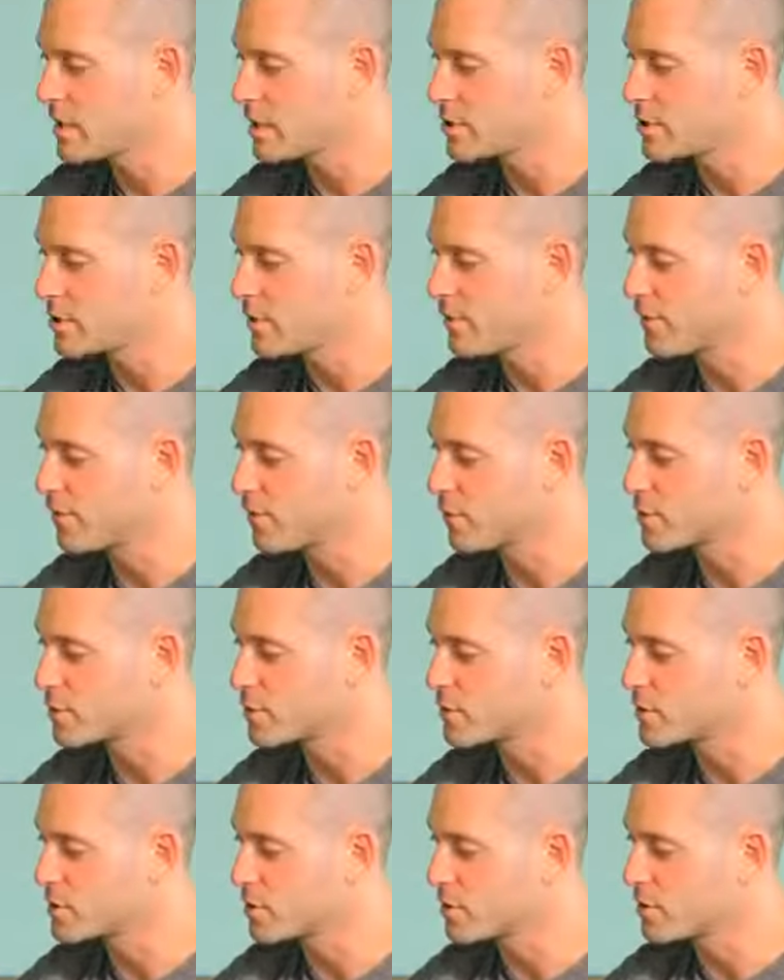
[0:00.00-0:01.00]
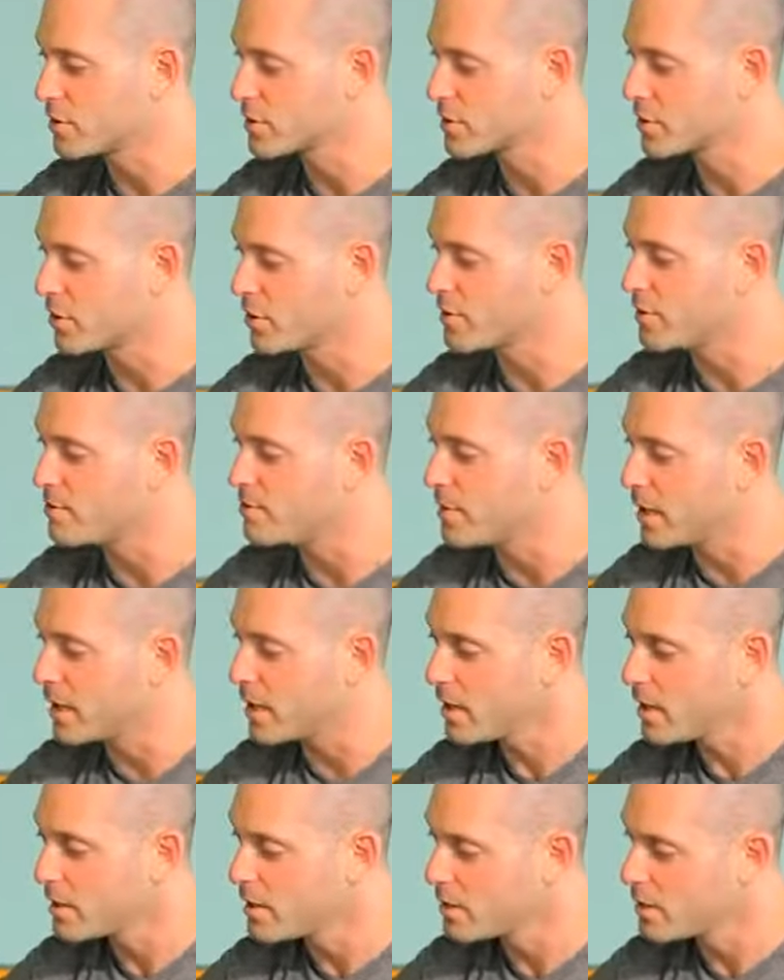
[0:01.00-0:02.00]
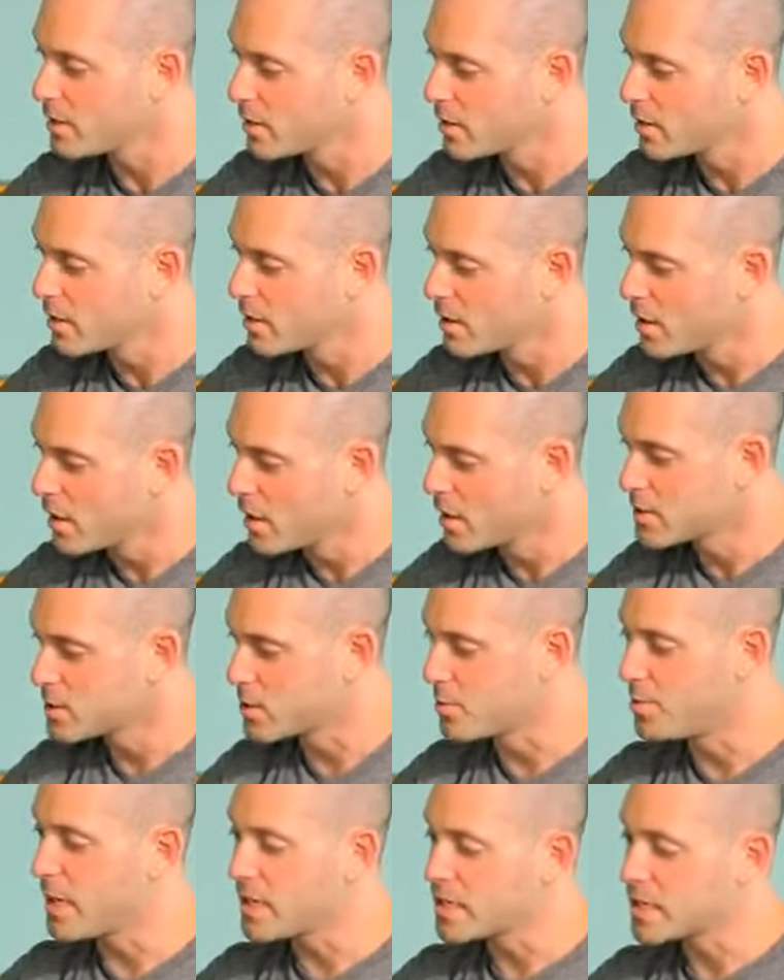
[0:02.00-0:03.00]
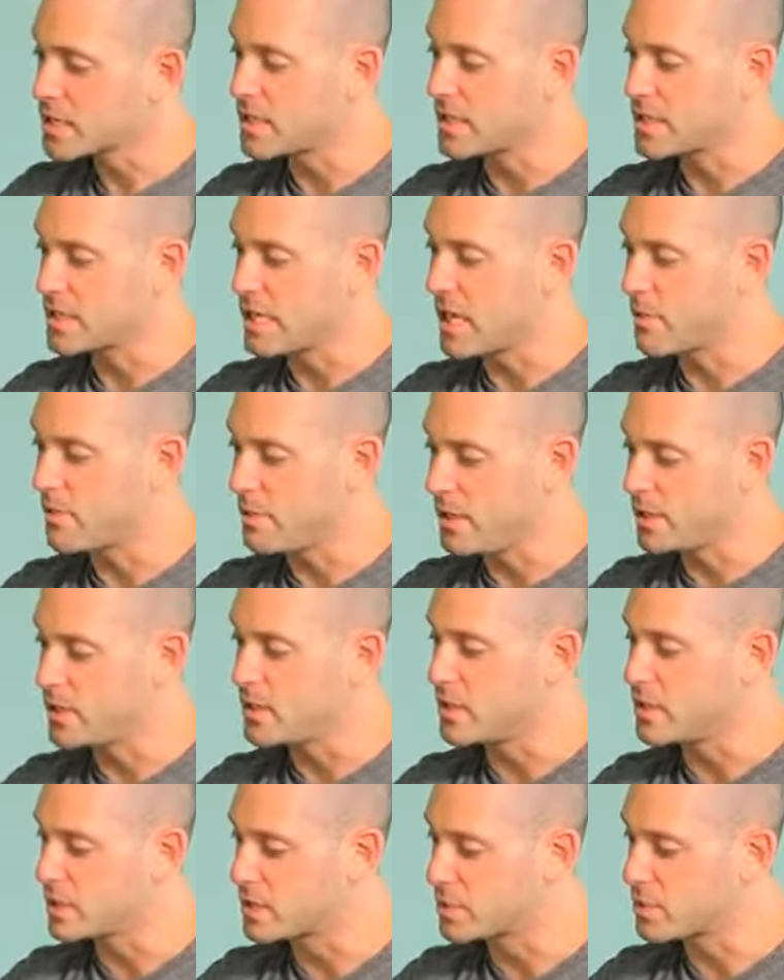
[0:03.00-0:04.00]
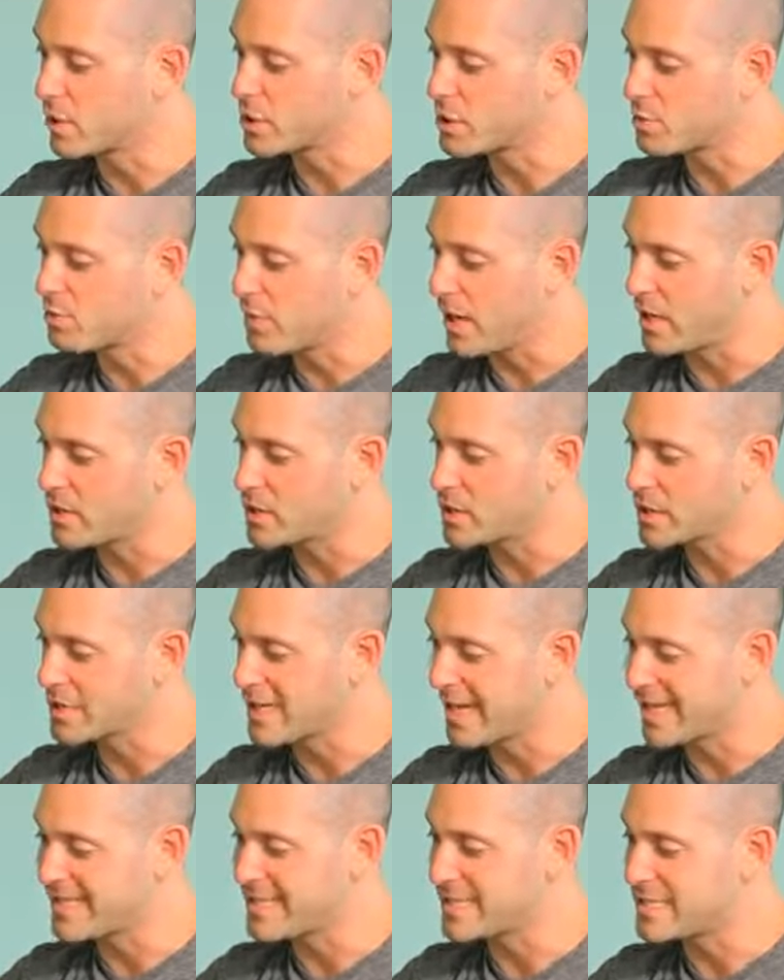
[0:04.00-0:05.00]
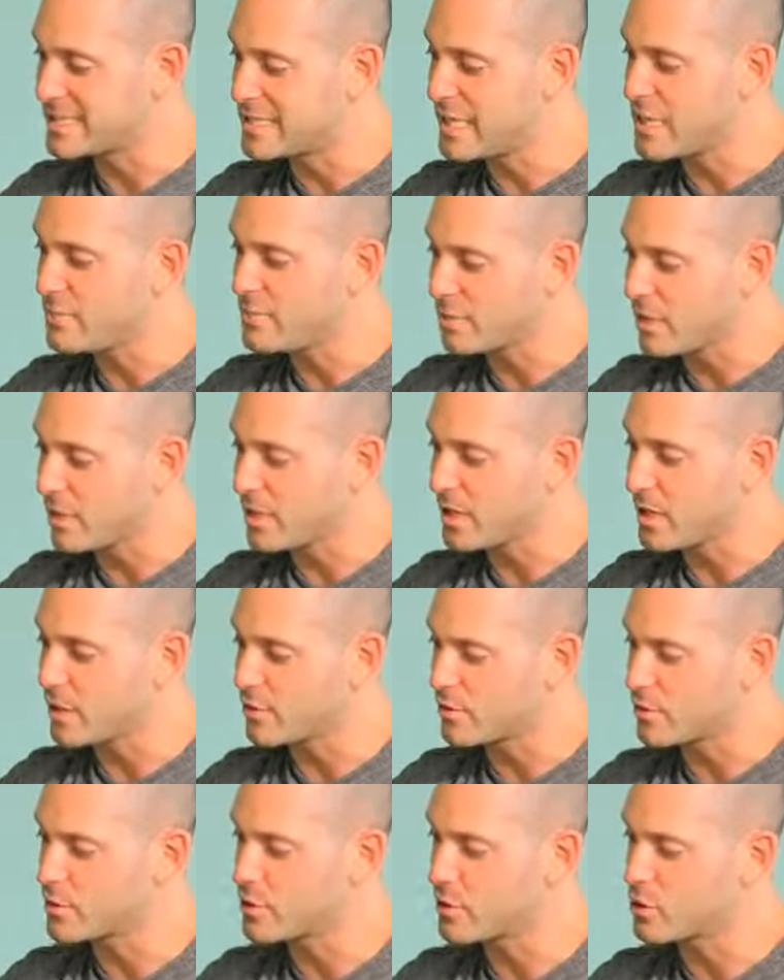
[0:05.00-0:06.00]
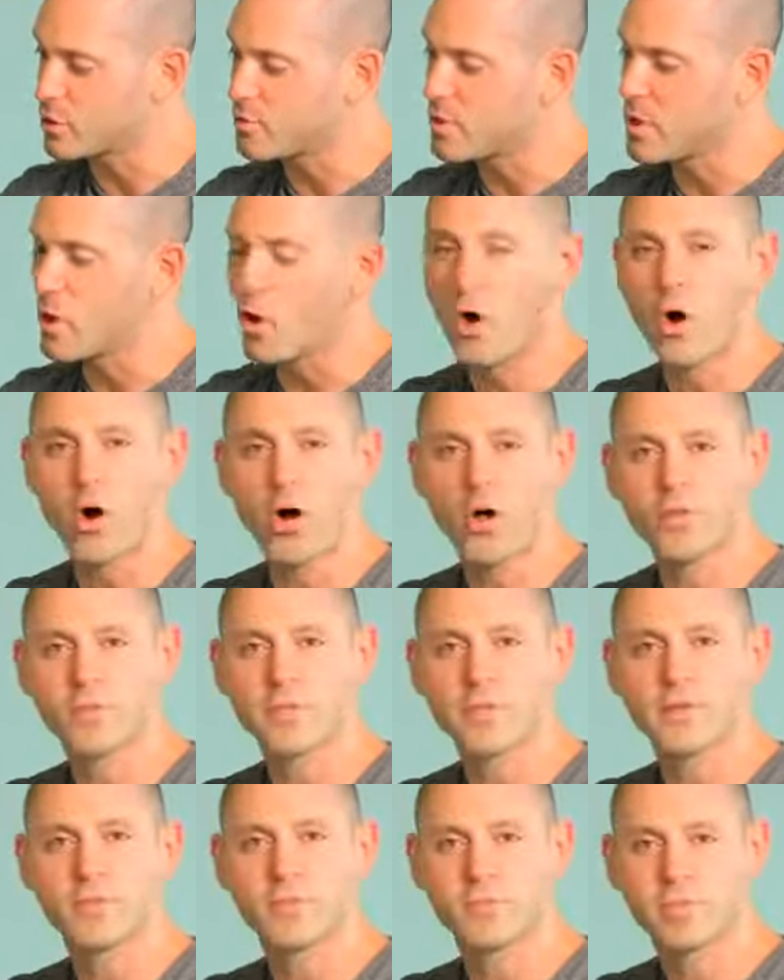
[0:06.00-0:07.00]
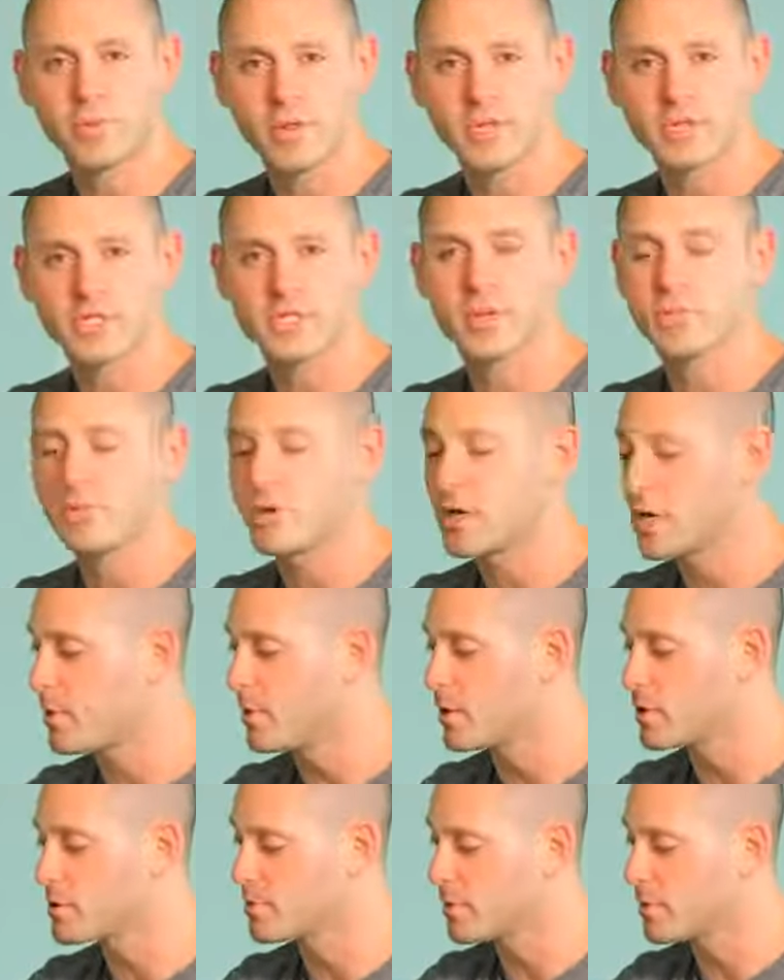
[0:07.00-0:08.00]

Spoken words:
actually the first result on Bing. So Bing is going to take me to this search page. It's got this deep link here that shows me all the different places that Moneyball is